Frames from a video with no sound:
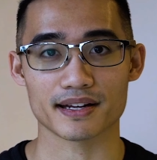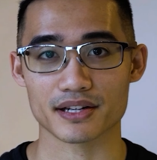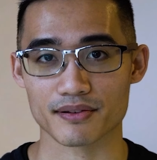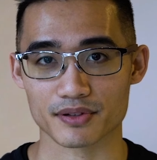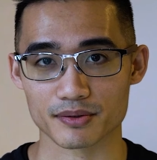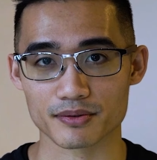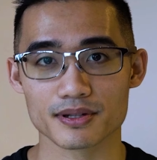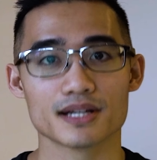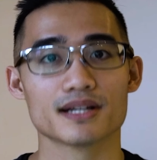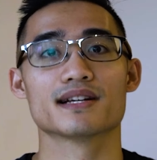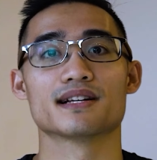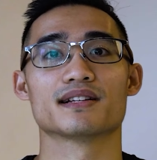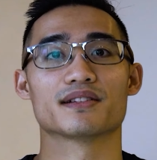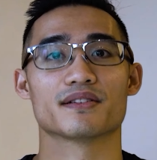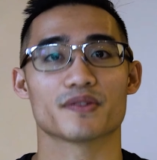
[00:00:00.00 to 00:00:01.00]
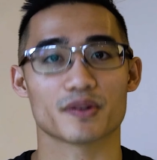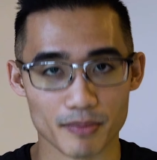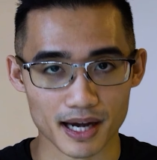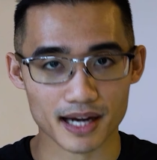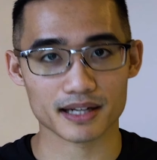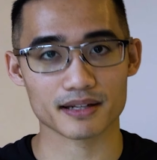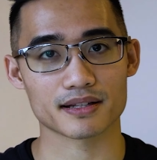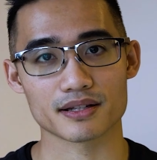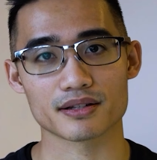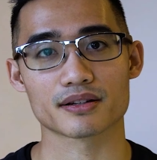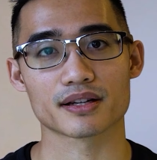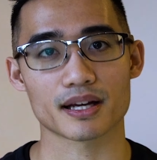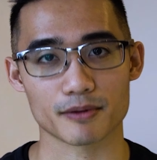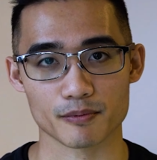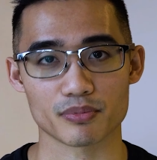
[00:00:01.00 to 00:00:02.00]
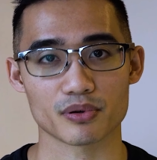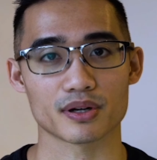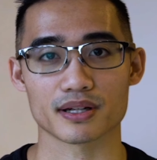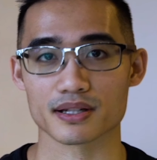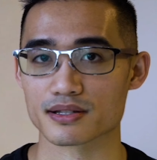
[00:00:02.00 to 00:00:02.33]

and you have to lift it back, and you get the point.